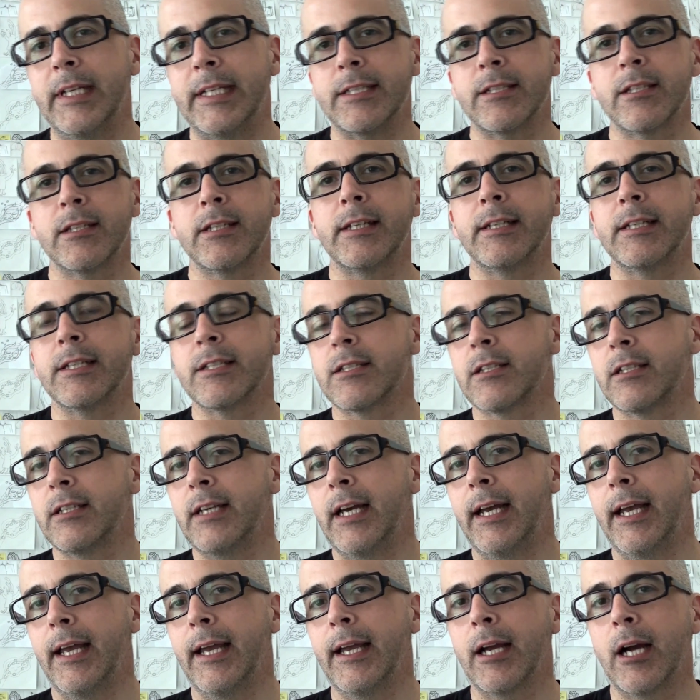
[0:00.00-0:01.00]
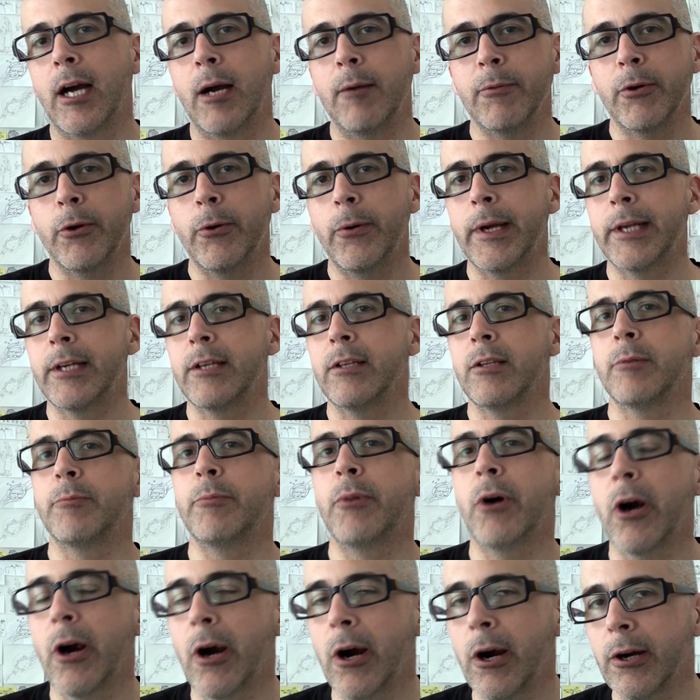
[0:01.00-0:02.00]
instead of saying I'm going to the
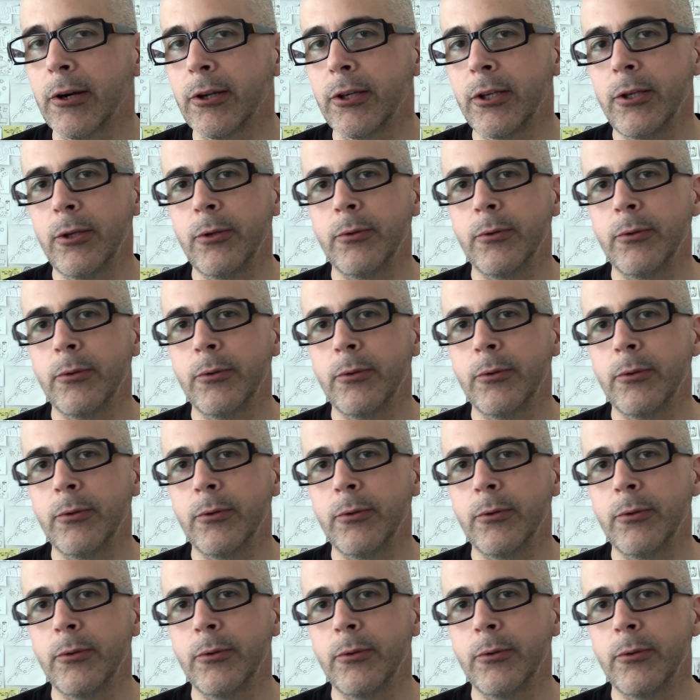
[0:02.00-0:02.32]
park,